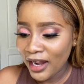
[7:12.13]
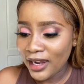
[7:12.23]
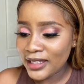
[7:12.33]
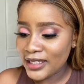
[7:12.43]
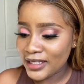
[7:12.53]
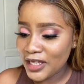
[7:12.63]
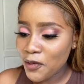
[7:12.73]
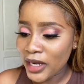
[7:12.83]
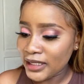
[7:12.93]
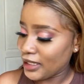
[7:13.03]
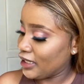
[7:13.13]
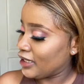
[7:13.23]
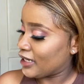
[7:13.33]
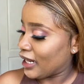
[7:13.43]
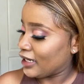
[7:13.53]
Let's see what
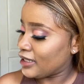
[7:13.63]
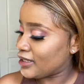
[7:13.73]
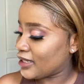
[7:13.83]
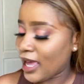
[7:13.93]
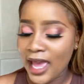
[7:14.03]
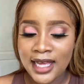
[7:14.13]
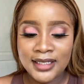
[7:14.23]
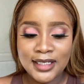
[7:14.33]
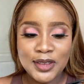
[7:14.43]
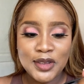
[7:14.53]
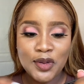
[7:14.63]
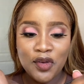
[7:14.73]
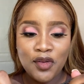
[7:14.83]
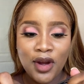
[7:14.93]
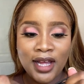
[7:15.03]
Idalis has in store
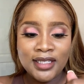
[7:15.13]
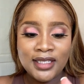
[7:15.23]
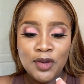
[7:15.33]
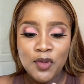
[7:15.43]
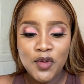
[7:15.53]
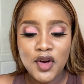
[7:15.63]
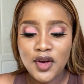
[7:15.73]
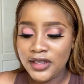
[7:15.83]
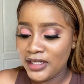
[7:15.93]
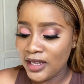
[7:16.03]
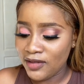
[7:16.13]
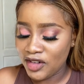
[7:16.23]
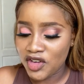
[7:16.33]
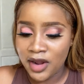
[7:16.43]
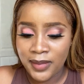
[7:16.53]
for us. Oh, it's giving
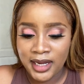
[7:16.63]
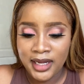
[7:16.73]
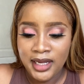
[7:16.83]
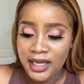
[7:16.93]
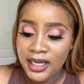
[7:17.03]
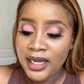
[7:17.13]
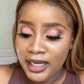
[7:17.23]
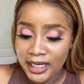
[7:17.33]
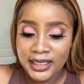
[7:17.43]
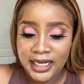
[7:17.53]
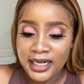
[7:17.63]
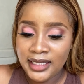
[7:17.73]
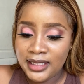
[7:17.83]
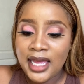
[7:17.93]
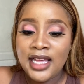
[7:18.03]
drama.
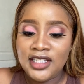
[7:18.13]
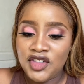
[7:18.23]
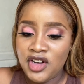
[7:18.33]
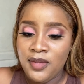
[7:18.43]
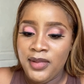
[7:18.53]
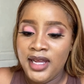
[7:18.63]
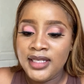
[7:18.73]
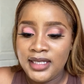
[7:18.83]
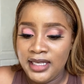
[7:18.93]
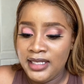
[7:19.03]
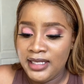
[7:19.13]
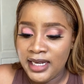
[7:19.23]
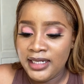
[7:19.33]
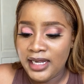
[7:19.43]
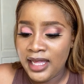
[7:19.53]
Idalis has drama. It's the
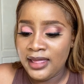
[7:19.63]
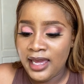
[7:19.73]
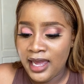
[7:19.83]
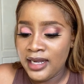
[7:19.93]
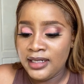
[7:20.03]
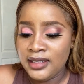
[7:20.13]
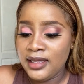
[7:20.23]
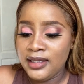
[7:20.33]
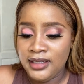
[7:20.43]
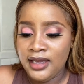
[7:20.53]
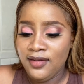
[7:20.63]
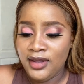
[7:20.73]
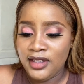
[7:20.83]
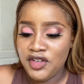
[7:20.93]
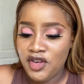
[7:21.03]
Z at the end that's
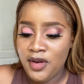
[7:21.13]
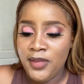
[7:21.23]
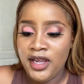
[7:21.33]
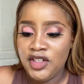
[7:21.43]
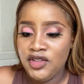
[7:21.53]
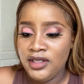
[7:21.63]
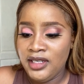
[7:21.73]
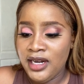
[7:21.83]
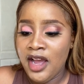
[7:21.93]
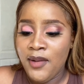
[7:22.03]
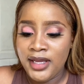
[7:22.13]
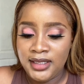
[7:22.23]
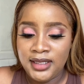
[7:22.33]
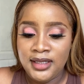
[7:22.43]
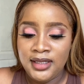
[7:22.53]
giving the drama, actually. Now I
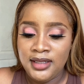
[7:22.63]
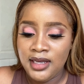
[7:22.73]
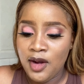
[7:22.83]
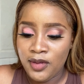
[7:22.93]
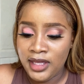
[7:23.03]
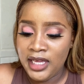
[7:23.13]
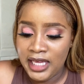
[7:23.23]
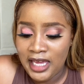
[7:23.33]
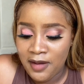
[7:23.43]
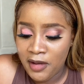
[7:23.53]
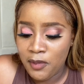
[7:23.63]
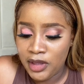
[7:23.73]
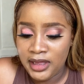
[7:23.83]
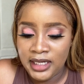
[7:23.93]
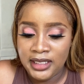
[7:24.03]
see how they came up
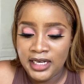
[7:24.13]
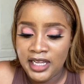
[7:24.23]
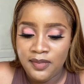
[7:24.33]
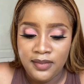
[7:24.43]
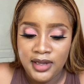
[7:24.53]
with that name.